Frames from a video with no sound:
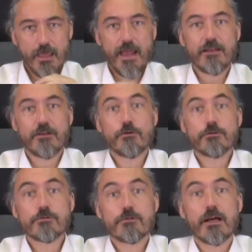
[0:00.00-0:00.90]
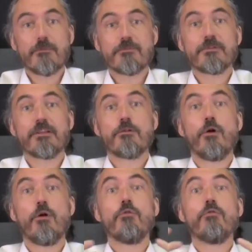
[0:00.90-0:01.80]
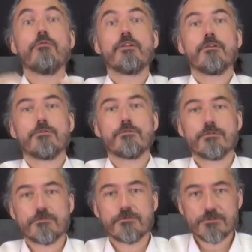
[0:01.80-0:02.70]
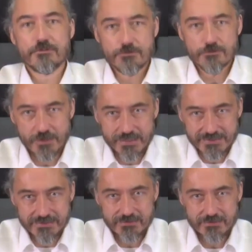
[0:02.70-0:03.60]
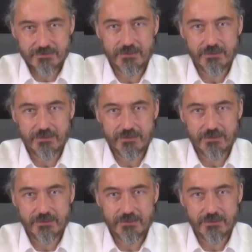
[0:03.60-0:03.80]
And it also comes with an overload of stress,